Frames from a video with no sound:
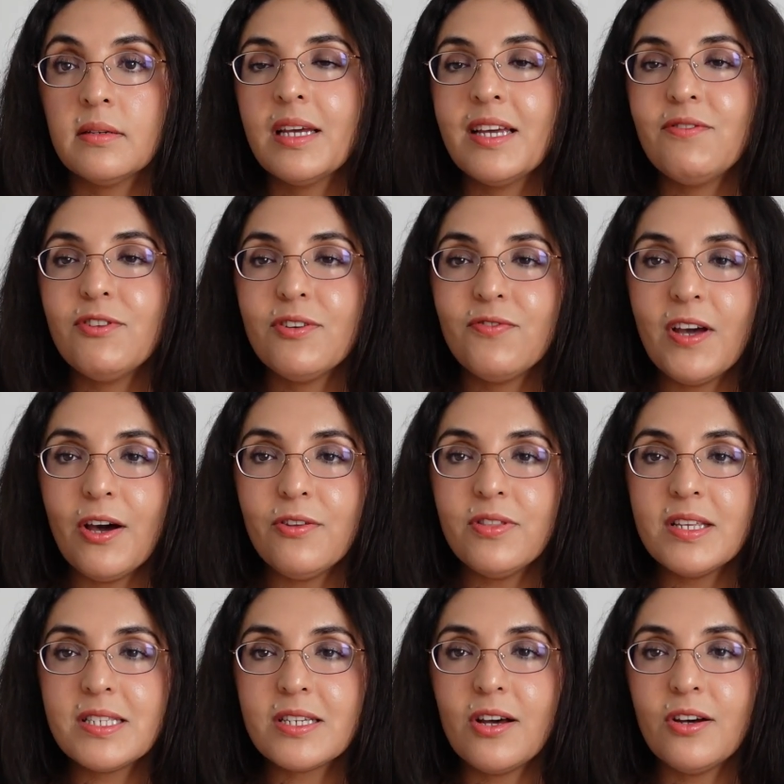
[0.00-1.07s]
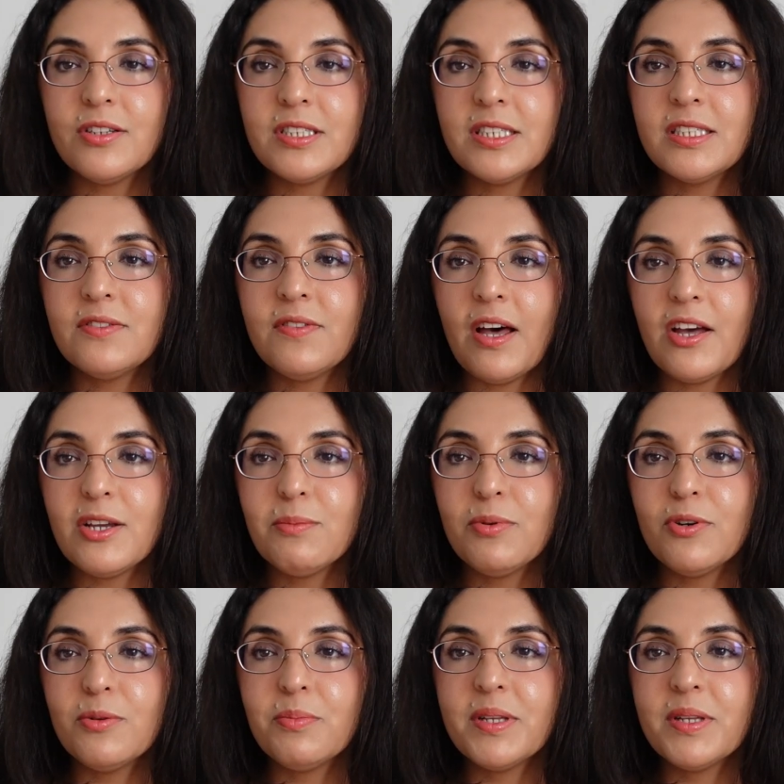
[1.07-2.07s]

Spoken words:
If you found this content valuable,